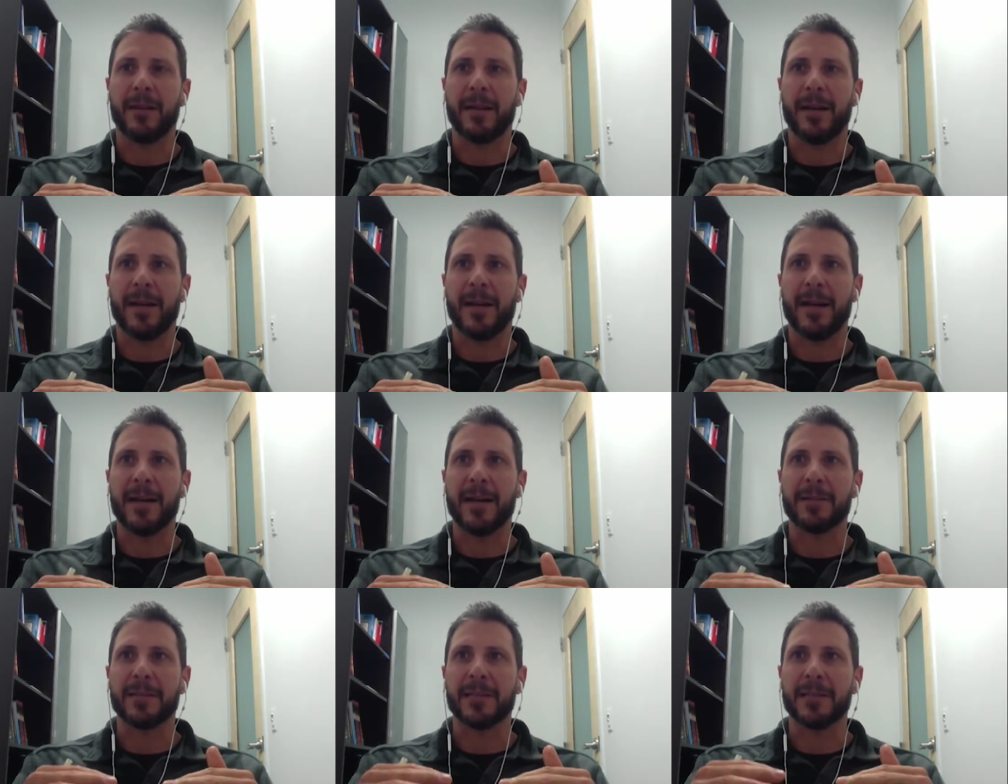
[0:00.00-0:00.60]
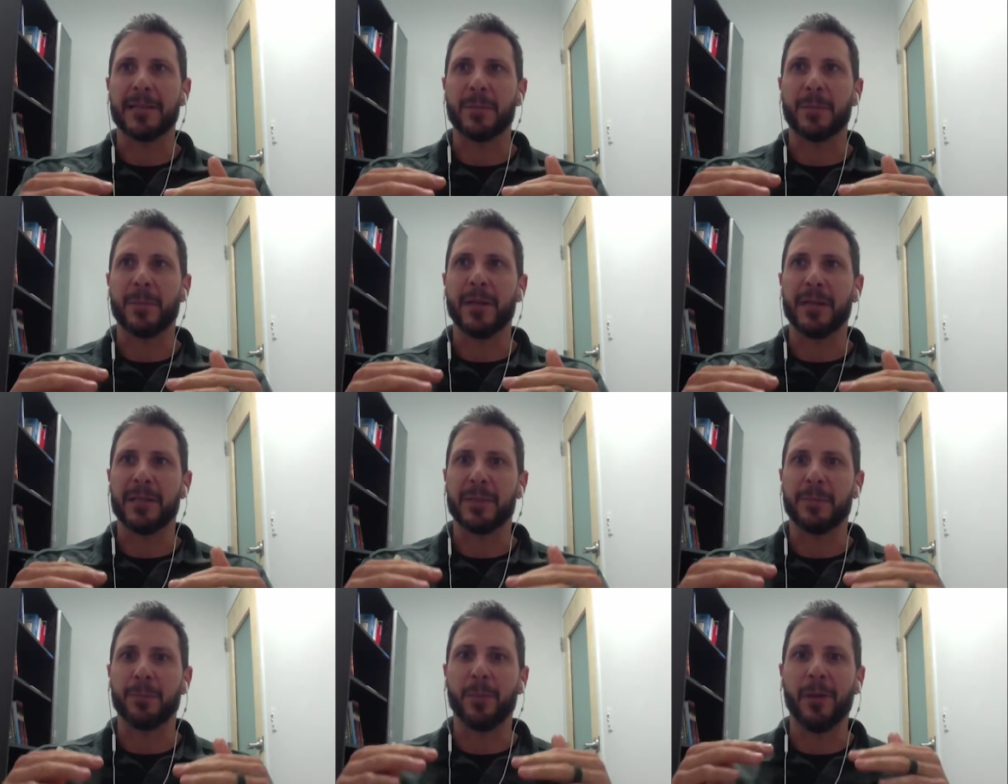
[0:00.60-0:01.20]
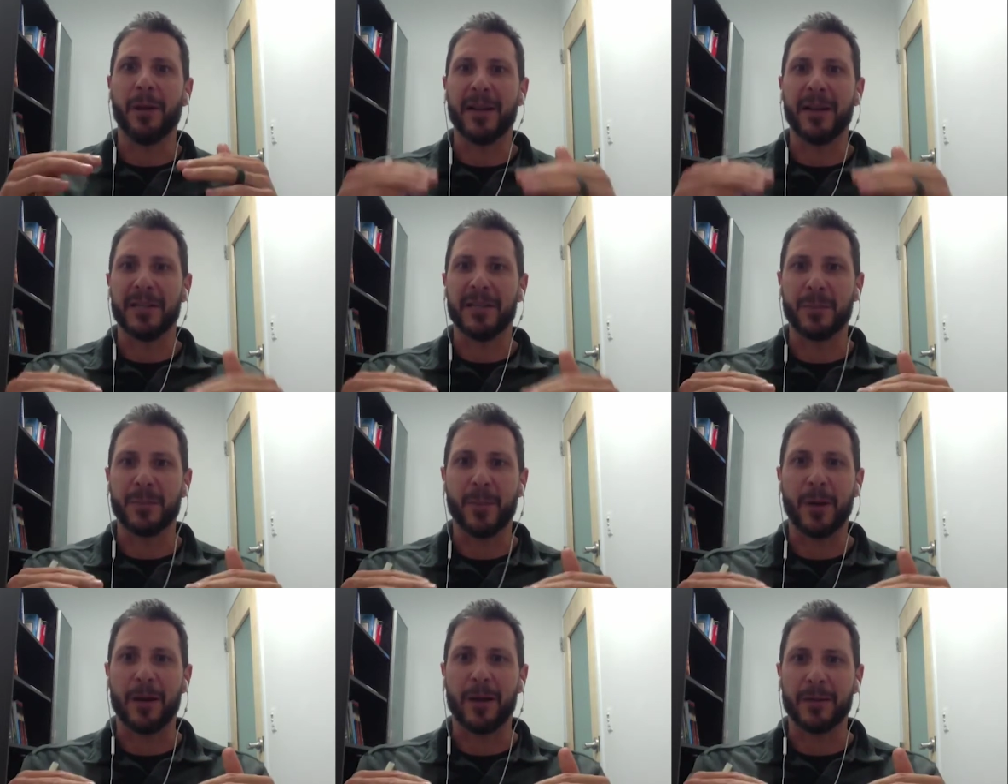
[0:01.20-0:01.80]
has its biggest blind
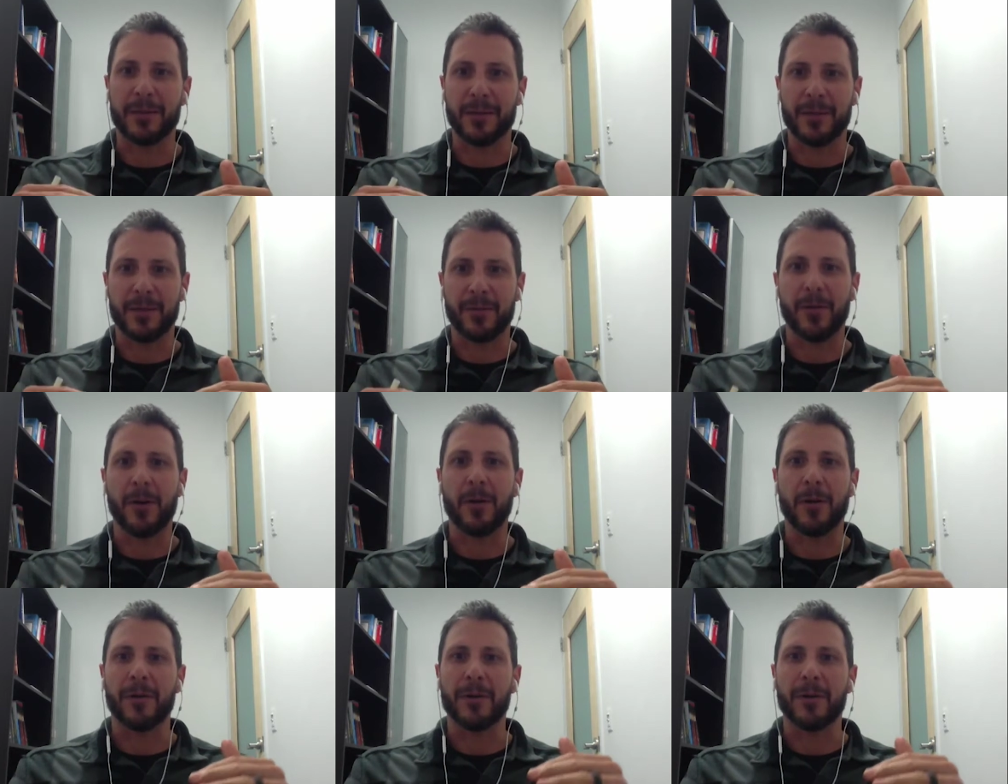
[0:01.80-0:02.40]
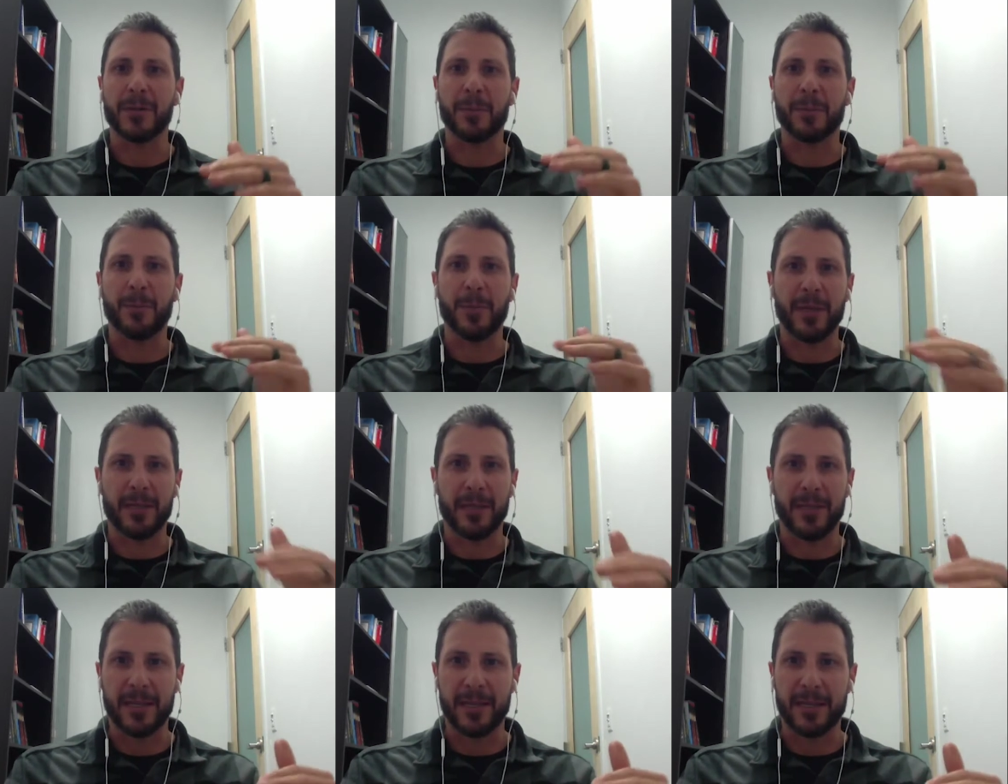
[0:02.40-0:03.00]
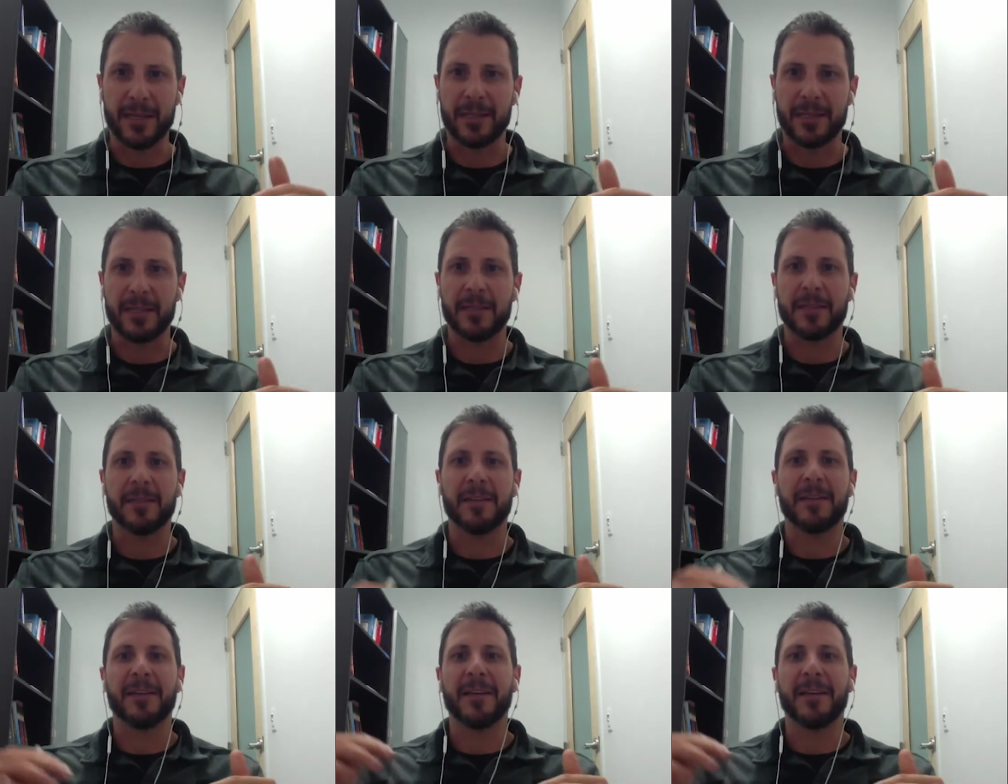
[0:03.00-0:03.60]
spots as far as business
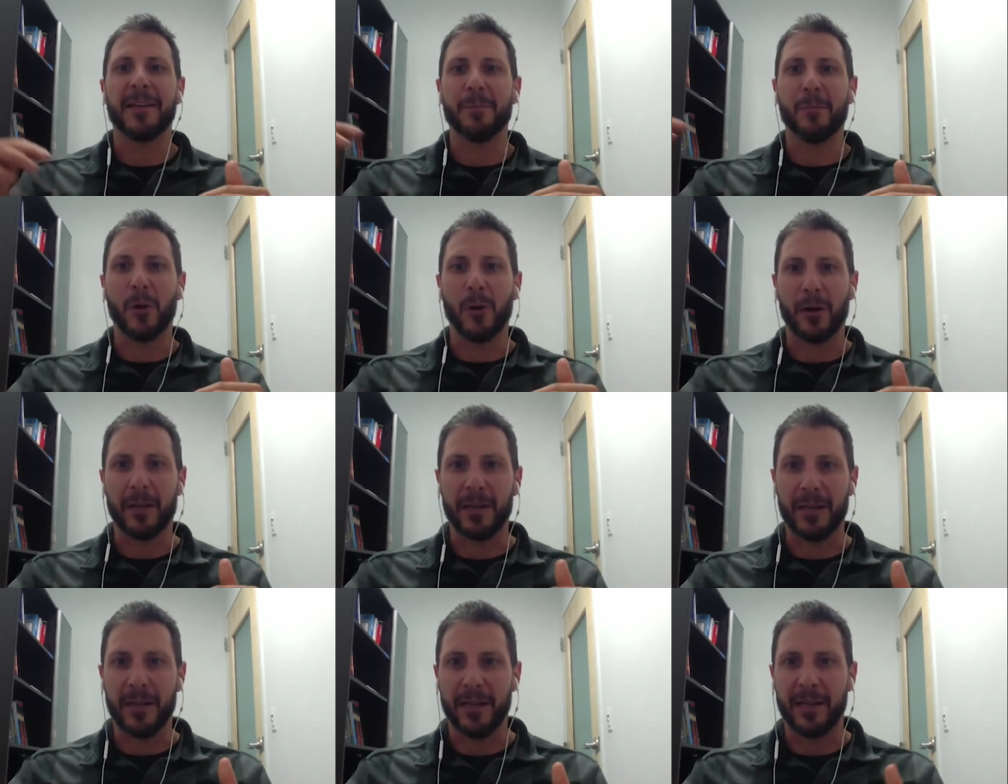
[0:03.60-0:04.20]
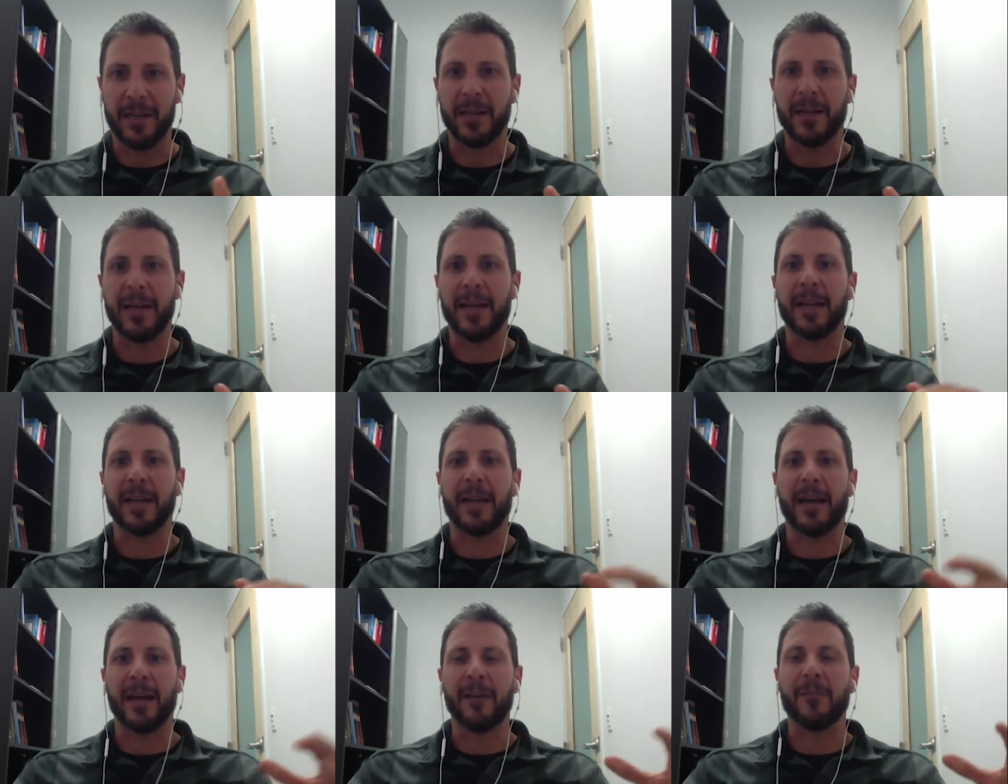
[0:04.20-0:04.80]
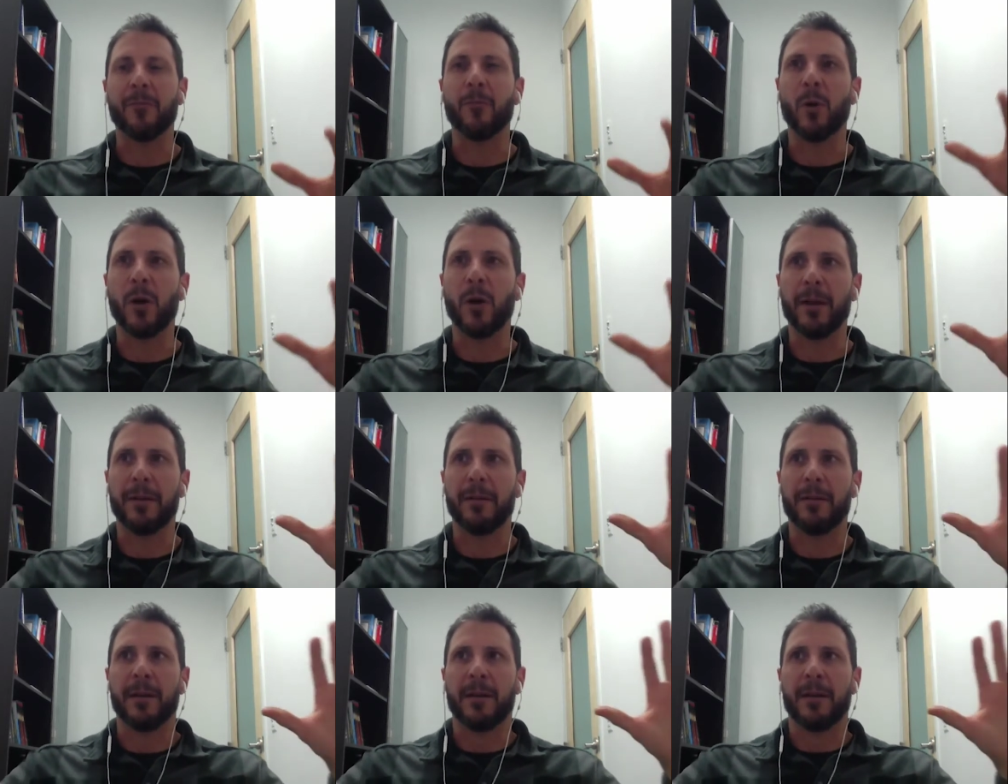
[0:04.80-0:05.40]
and marketing, and kind of
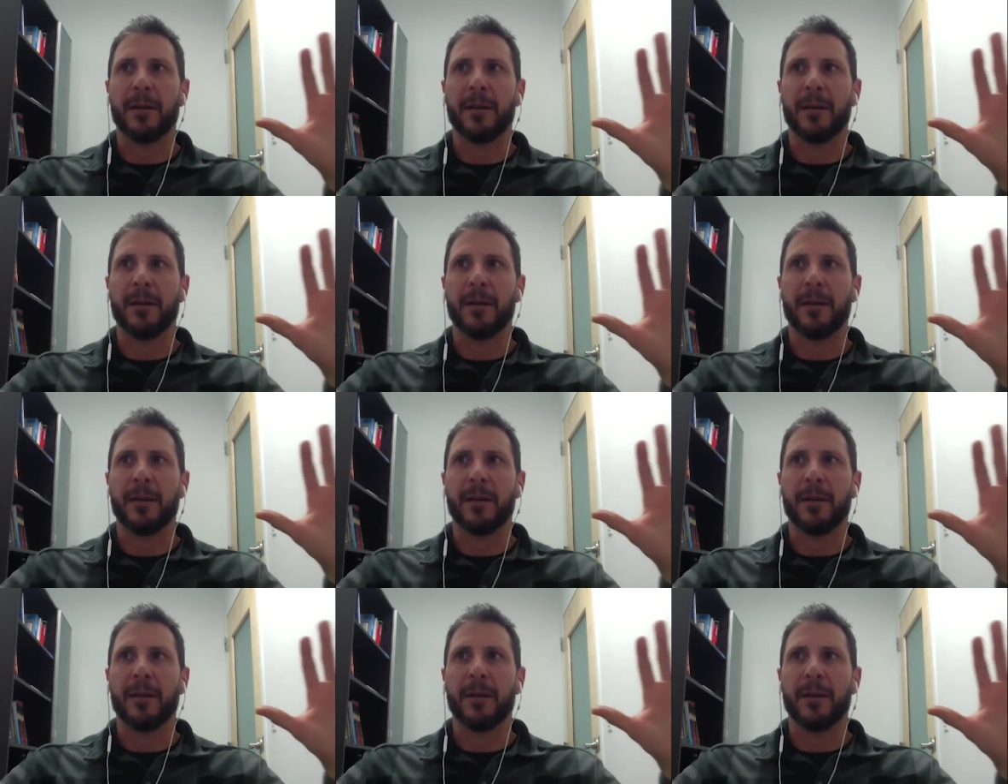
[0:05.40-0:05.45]
what